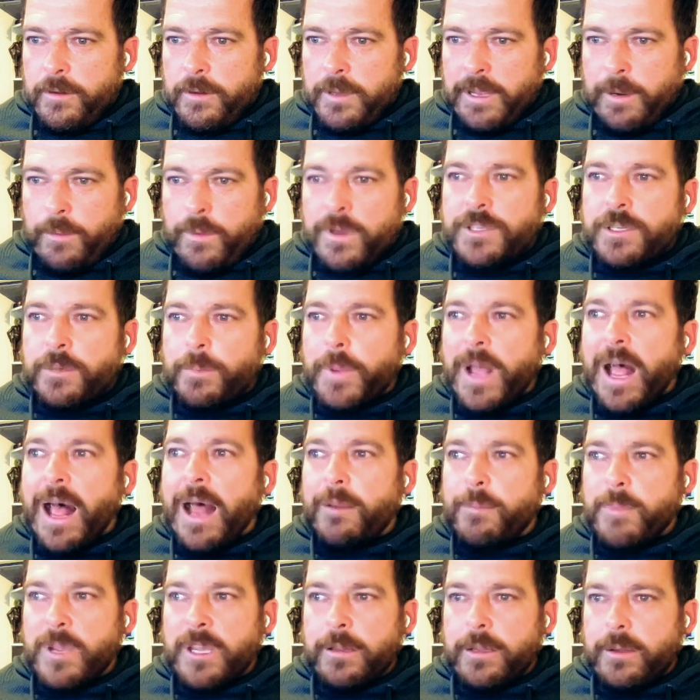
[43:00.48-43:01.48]
There is a
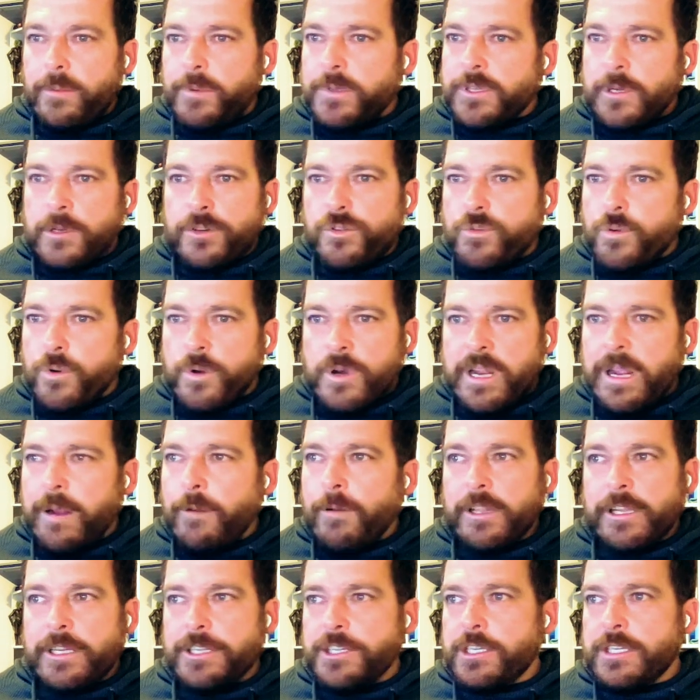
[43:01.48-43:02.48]
part of me that was
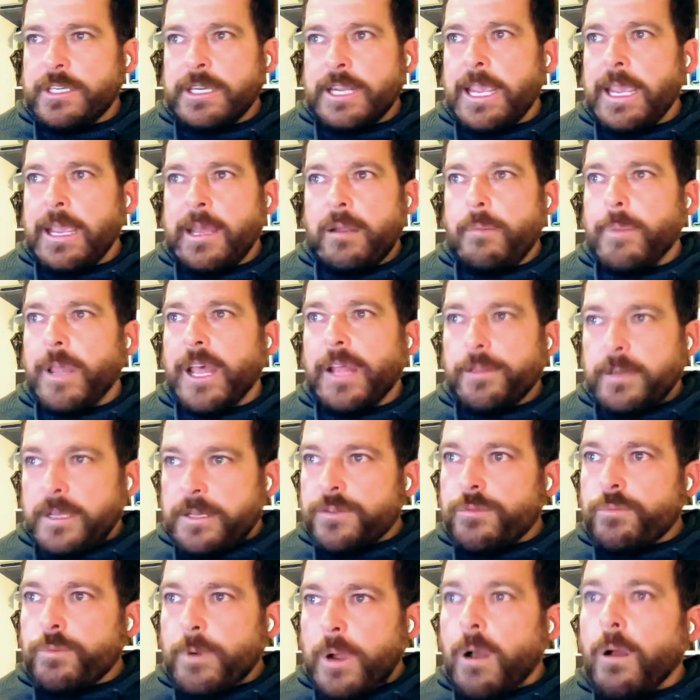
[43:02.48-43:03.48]
extraordinarily scared about
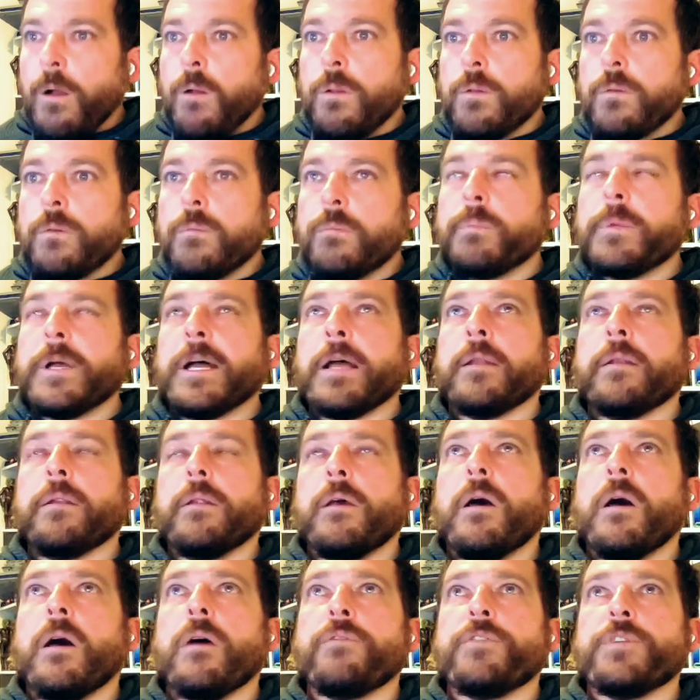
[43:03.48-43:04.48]
this role, but
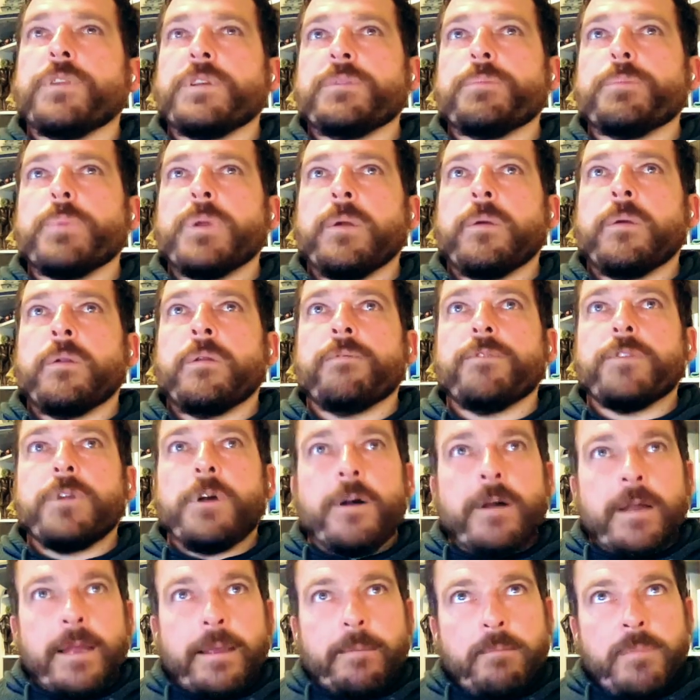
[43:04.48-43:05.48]
over this period of
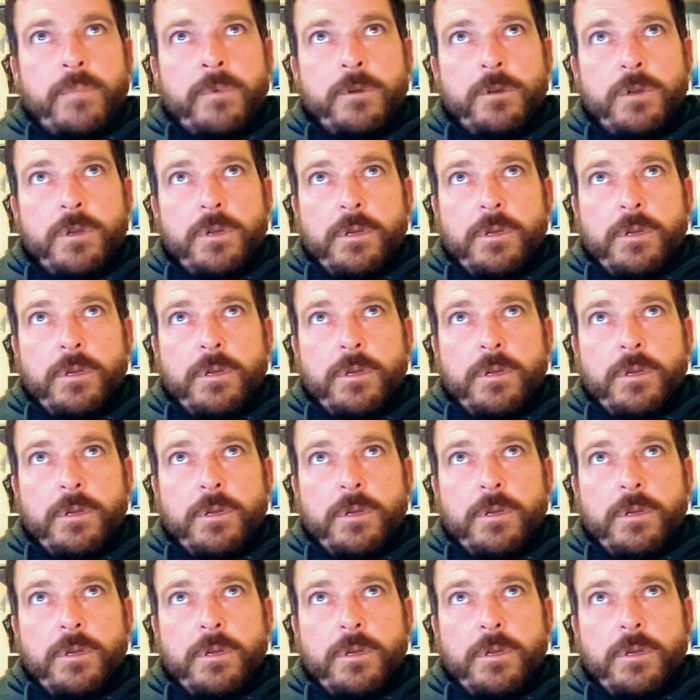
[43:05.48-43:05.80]
time,